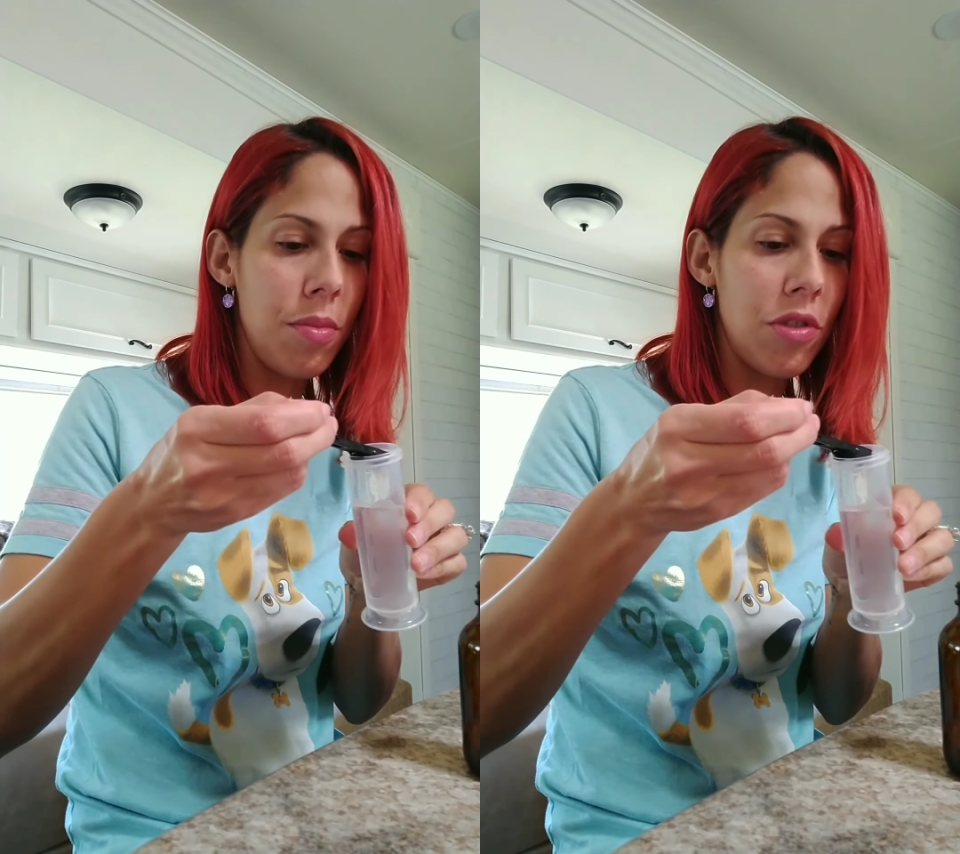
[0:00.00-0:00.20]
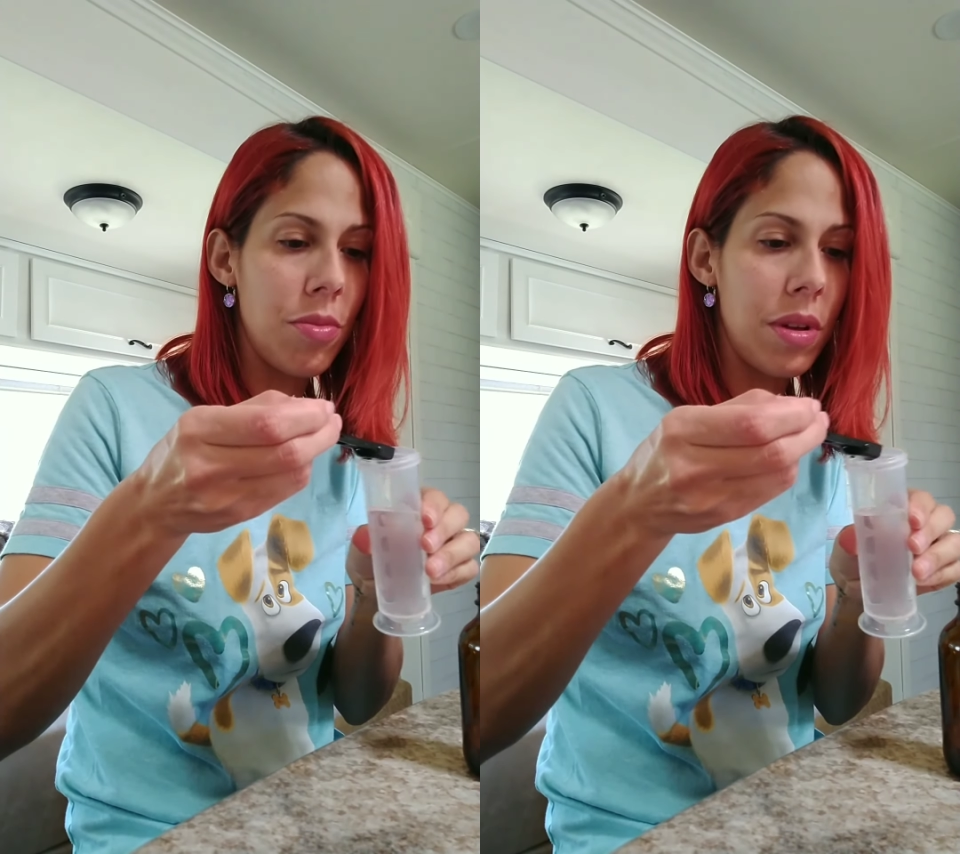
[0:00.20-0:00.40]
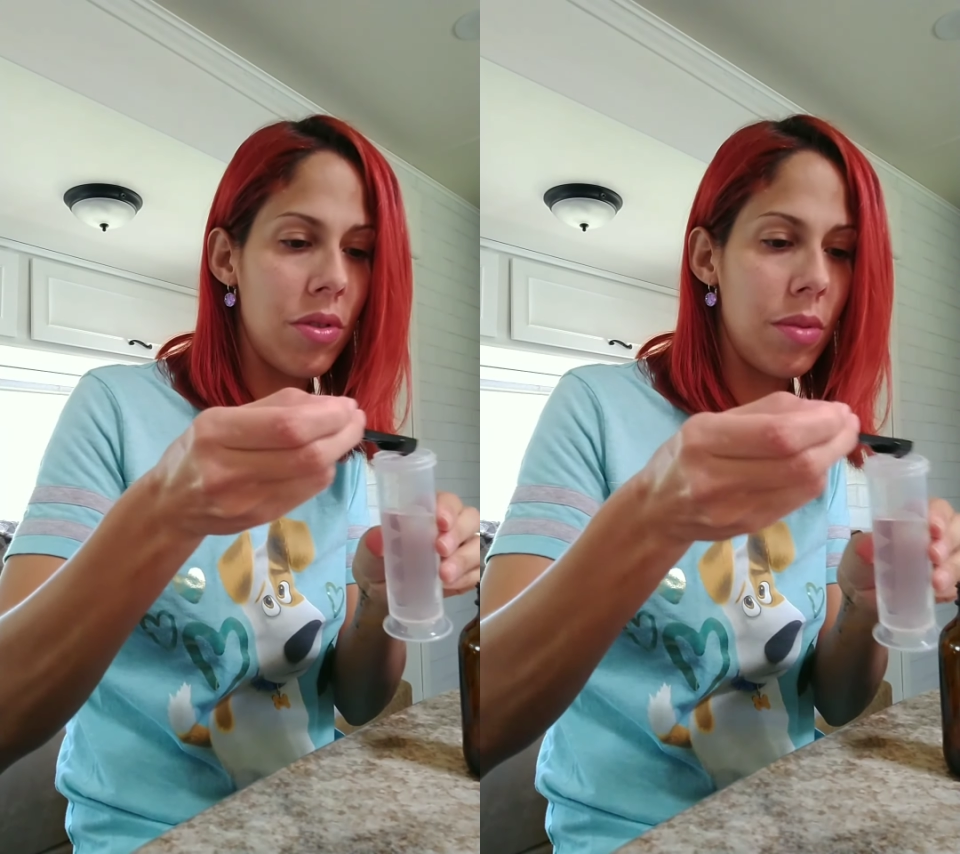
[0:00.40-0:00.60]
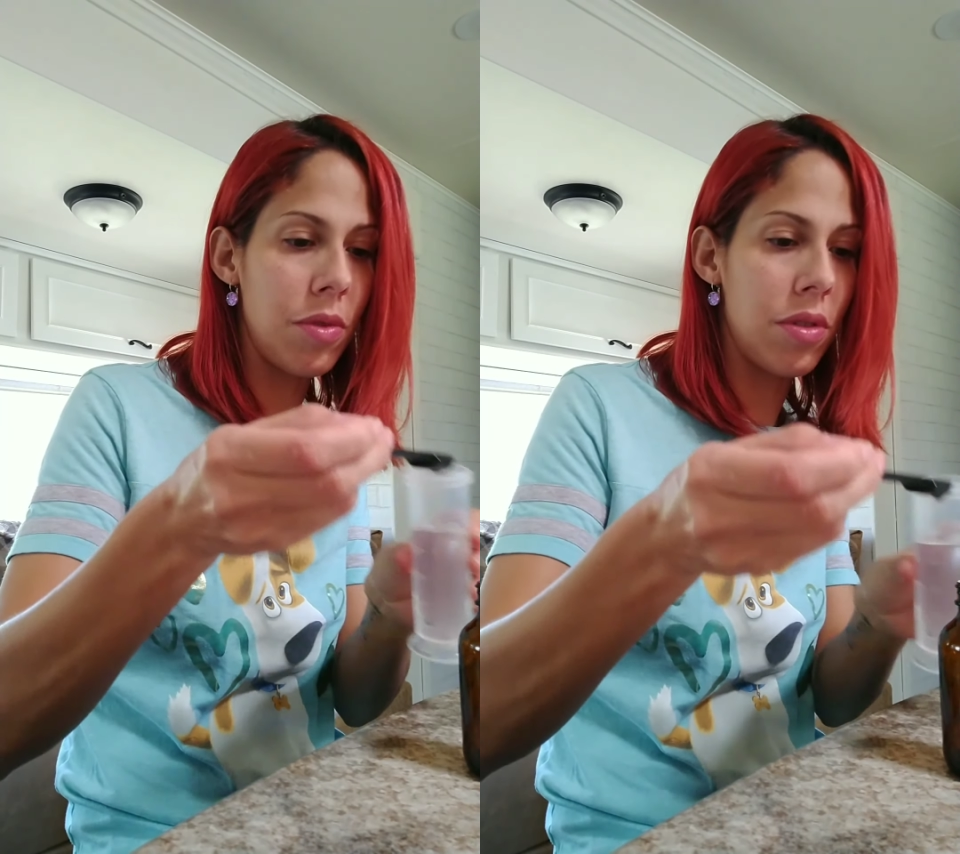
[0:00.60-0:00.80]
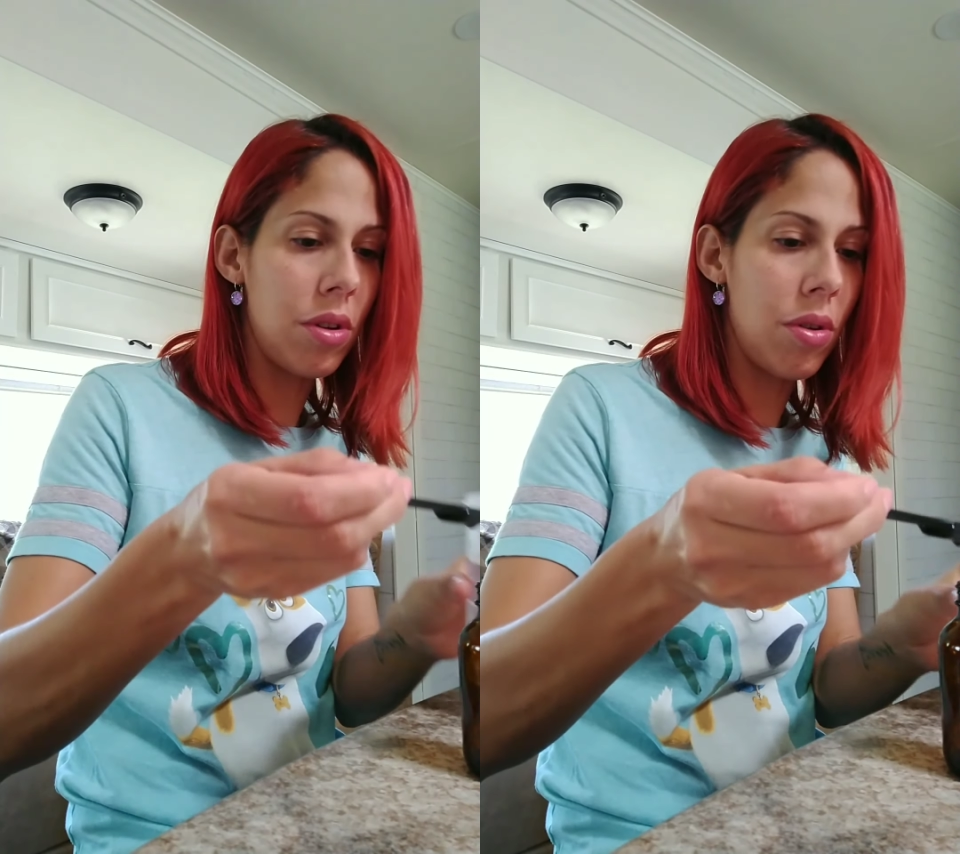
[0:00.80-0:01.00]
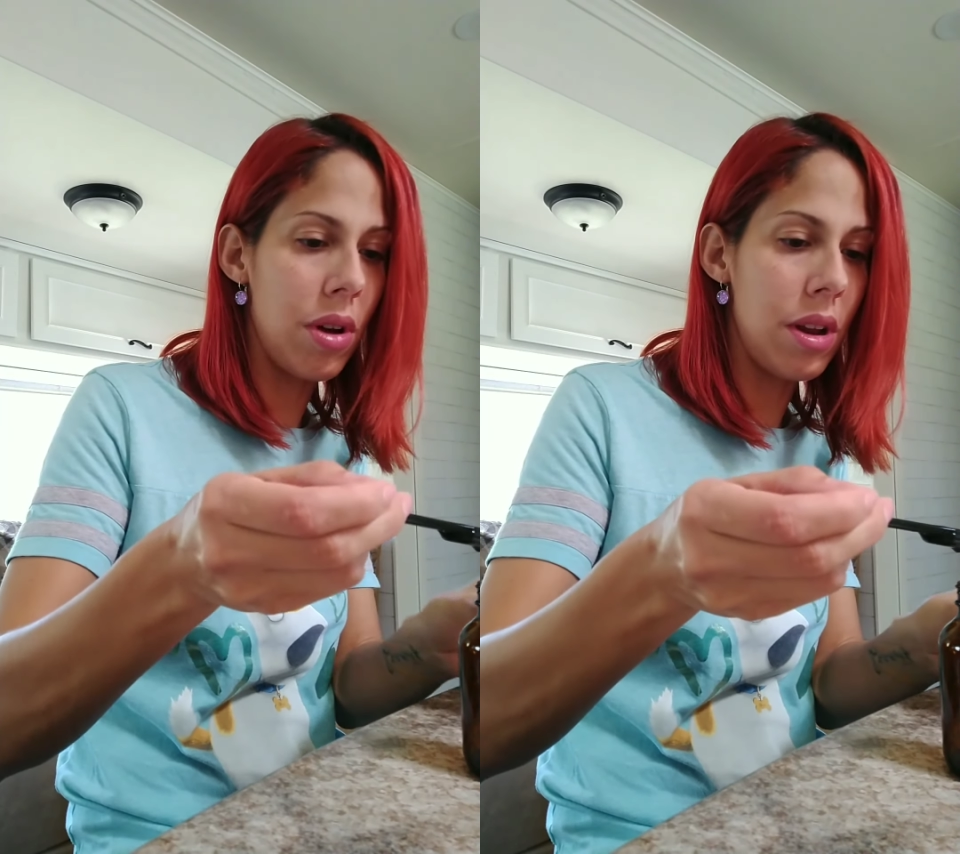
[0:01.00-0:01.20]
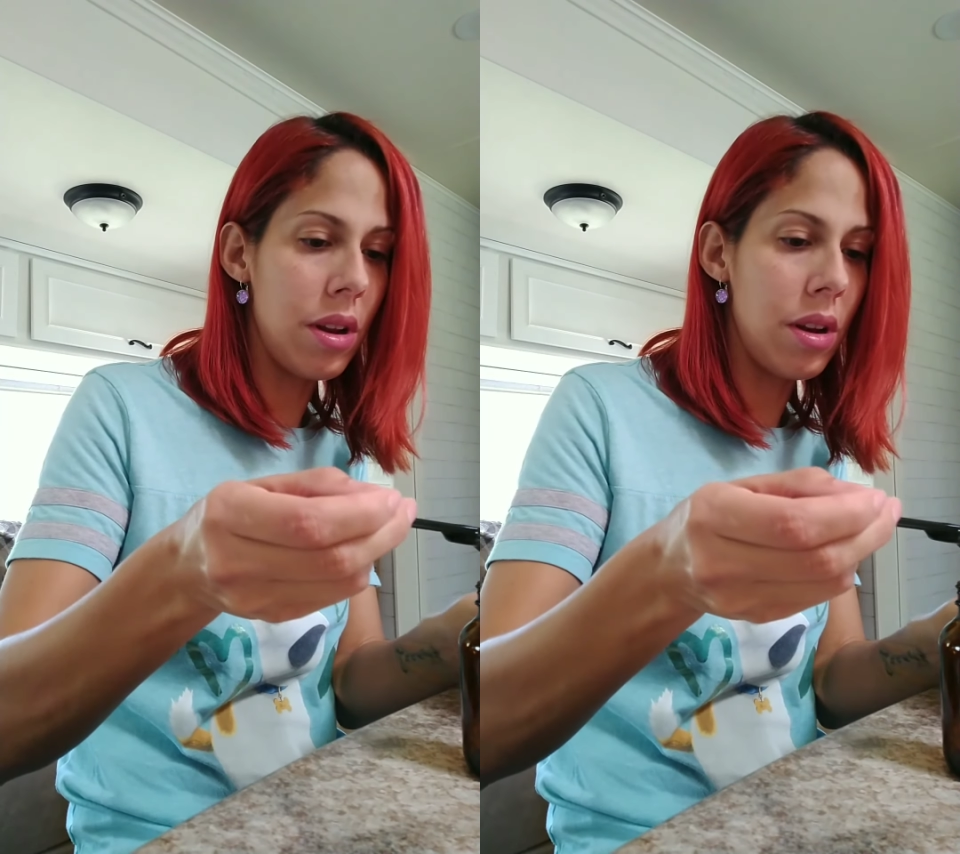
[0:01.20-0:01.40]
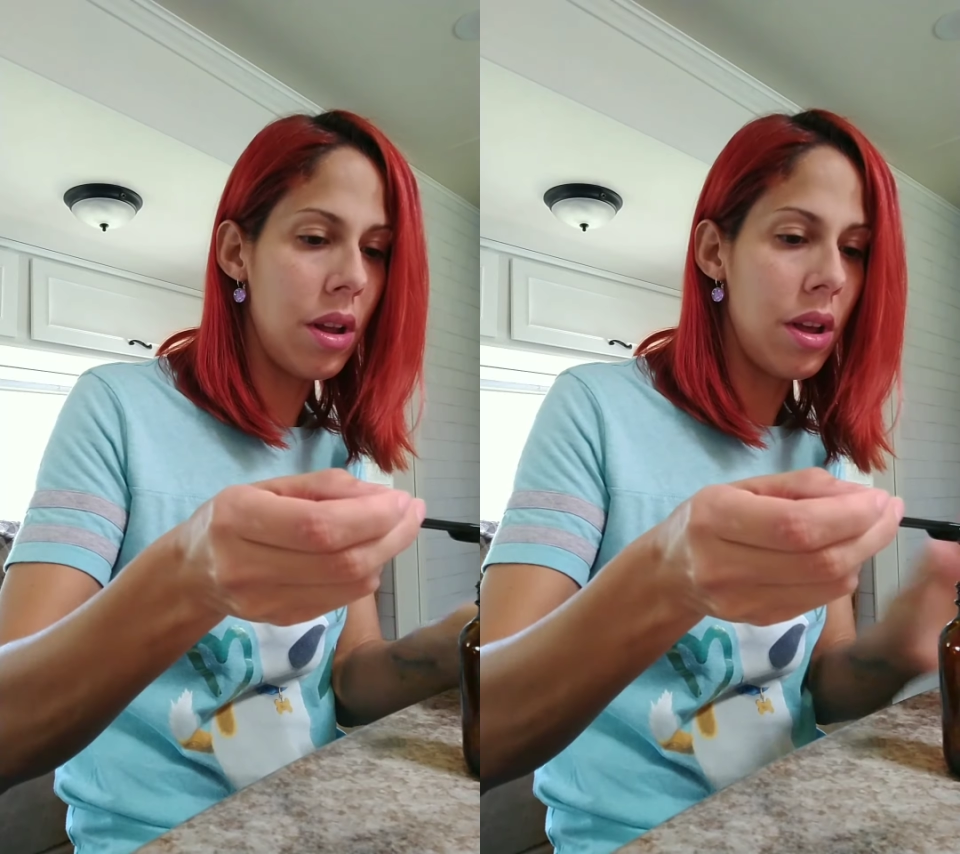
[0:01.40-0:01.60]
measurement, so I'm just going to go ahead and